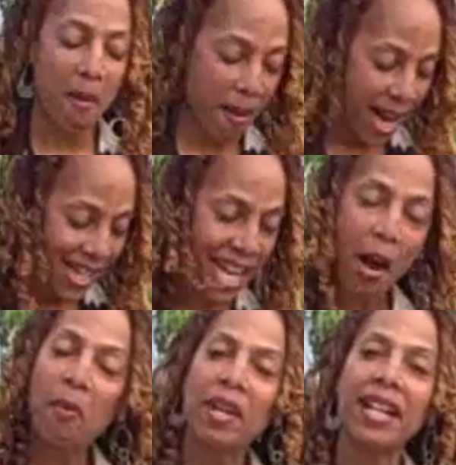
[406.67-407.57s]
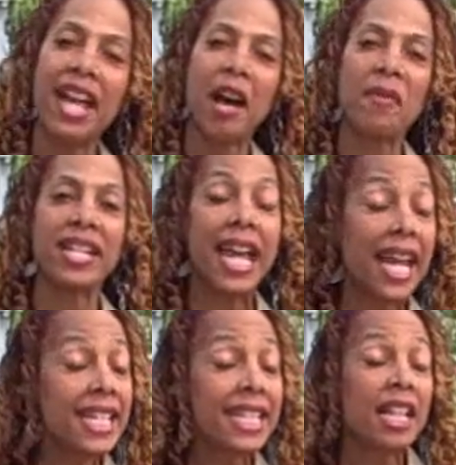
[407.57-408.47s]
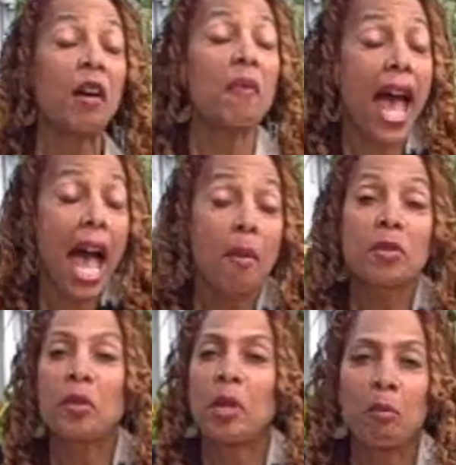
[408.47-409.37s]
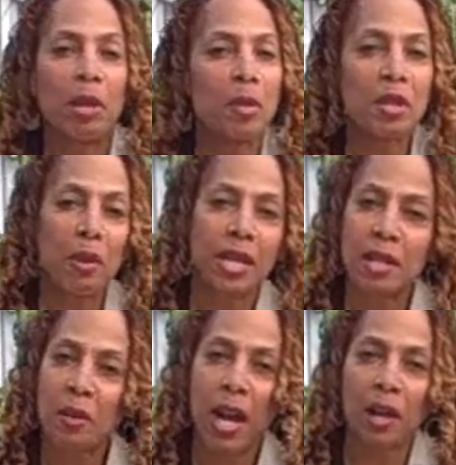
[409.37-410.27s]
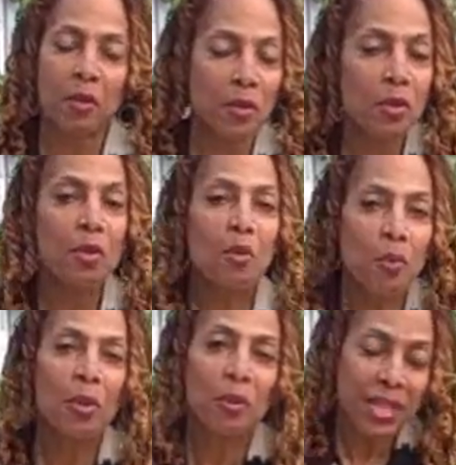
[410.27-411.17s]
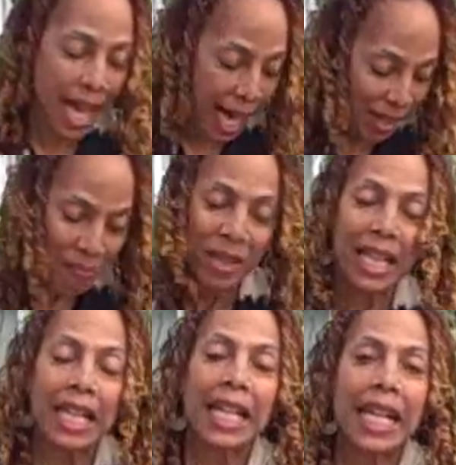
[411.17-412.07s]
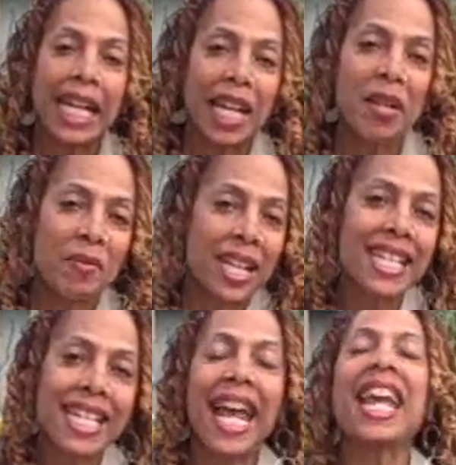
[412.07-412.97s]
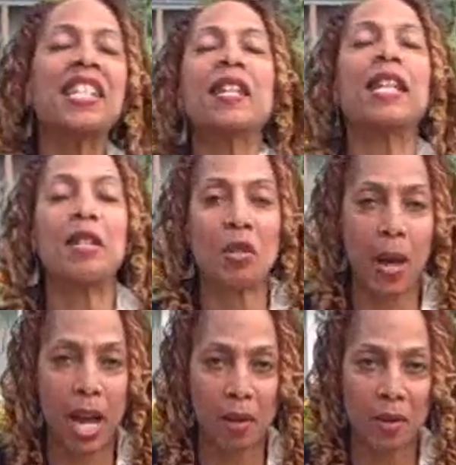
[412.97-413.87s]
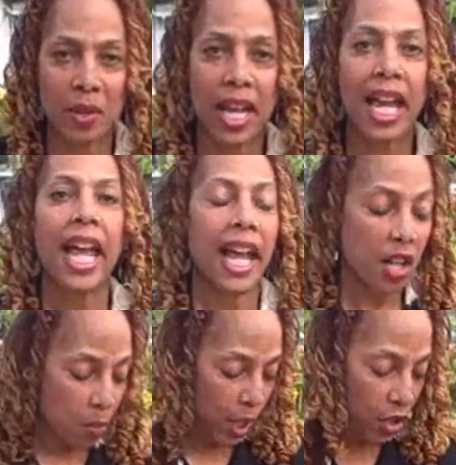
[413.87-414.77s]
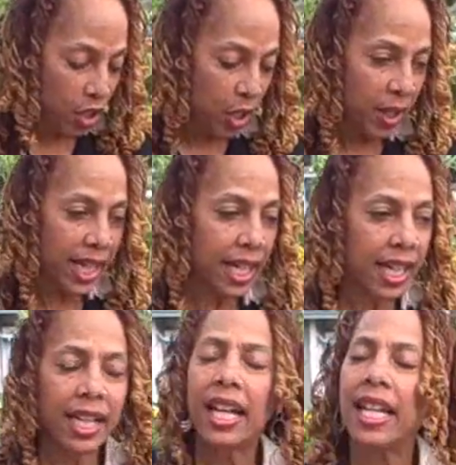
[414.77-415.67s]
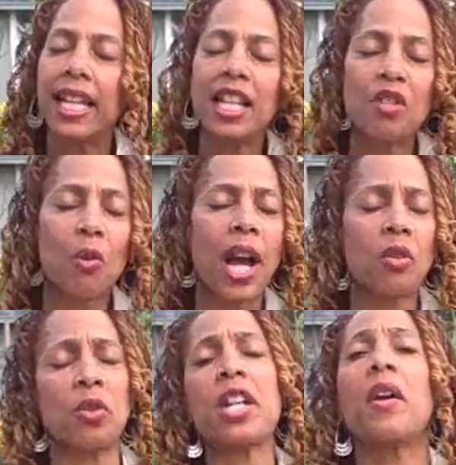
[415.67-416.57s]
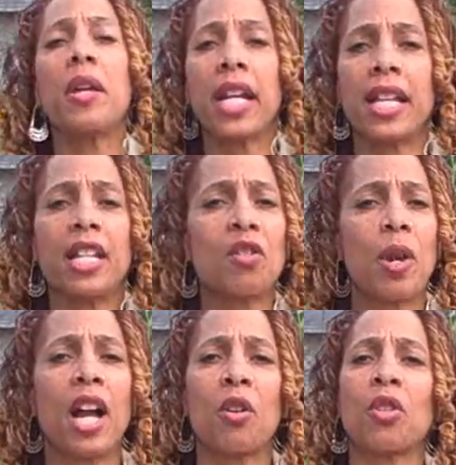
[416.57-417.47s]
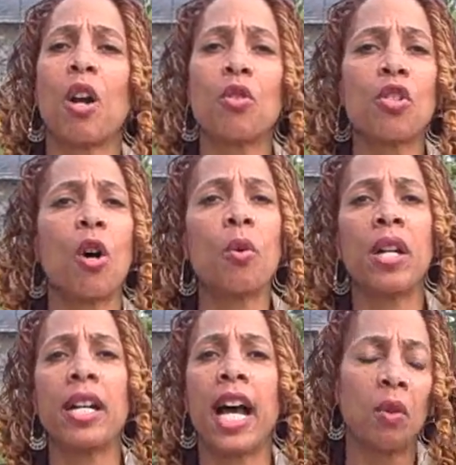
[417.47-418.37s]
All right, now we're going to have a tasting of Absolutely Abeba's Crazy Crackers. You will not believe the taste of these crackers. And I just want to show you again that these crackers, or tell you again, these crackers are so good.